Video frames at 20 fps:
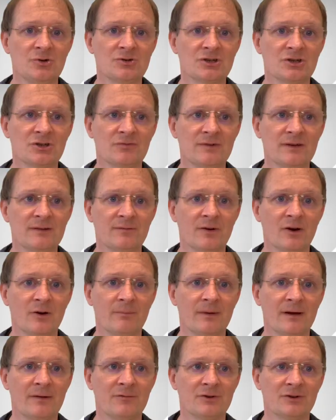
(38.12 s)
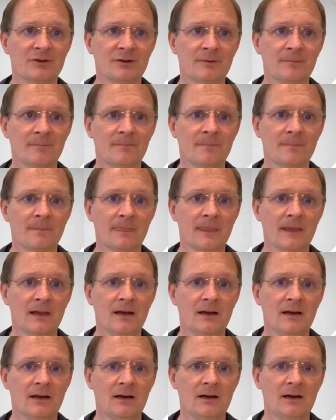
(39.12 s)
using the Rietveld method.
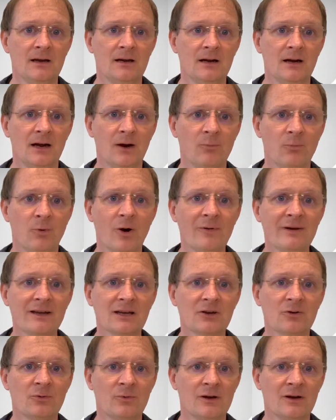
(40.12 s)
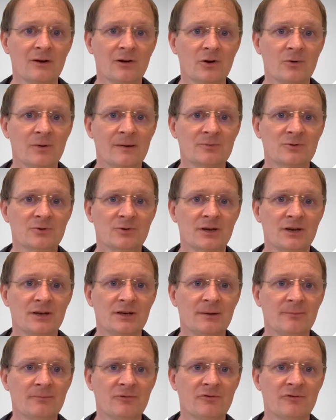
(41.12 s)
At Warwick, we are equipped with a
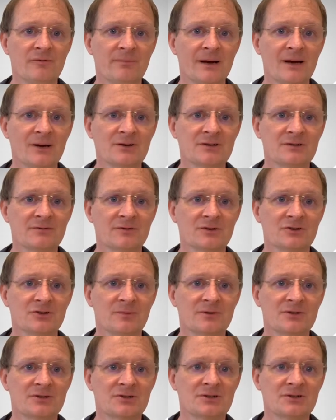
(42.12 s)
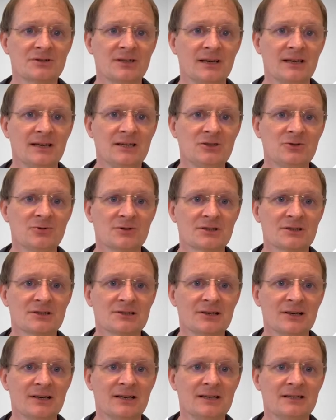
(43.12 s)
number of powder diffractometers, each with a
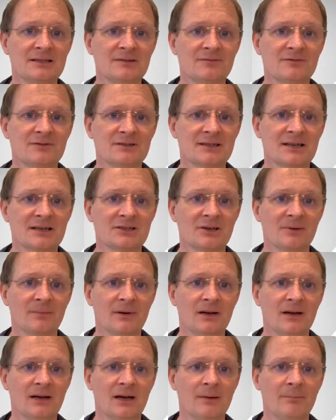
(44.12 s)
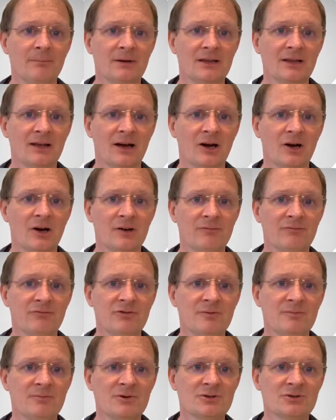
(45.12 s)
slightly different setup, be that high
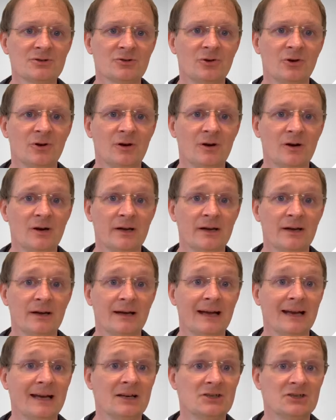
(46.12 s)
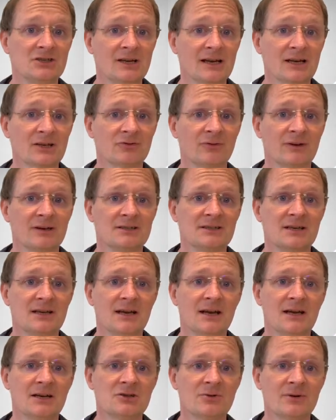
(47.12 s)
throughput or higher energy x-rays,
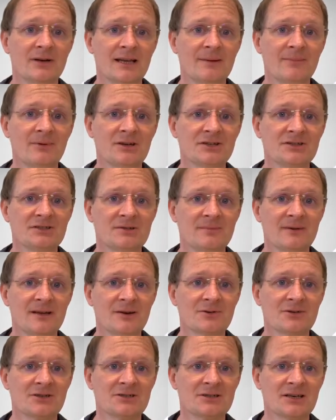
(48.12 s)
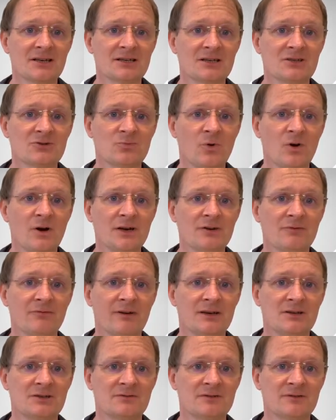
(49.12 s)
to enable us to be able to study as wide a
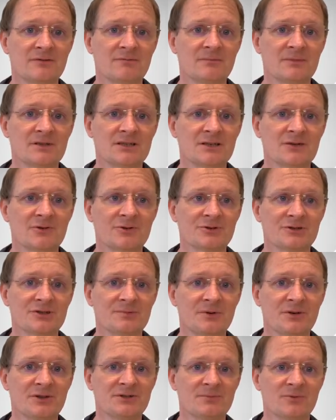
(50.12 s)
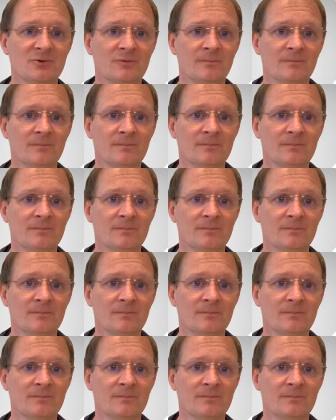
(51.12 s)
range of different materials as possible.